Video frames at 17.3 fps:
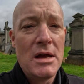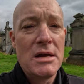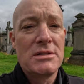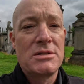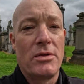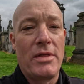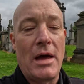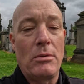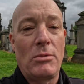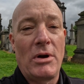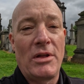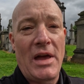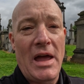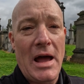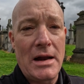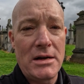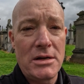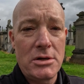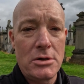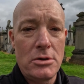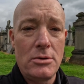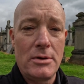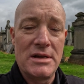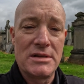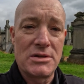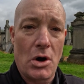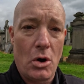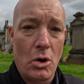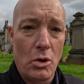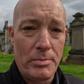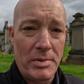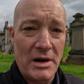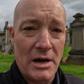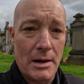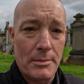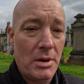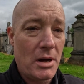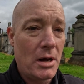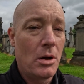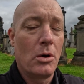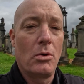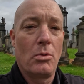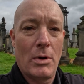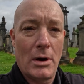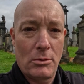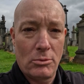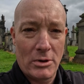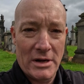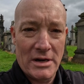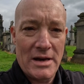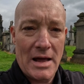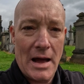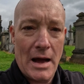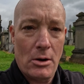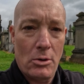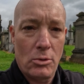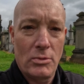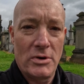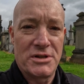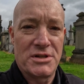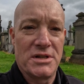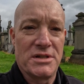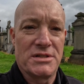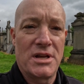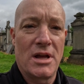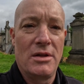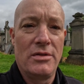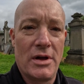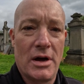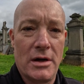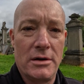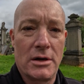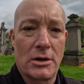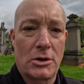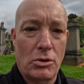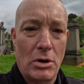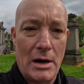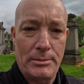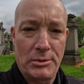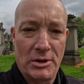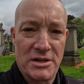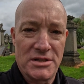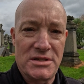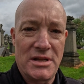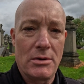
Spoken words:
So then what they had to do is open up what we're in now, which is the necropolis.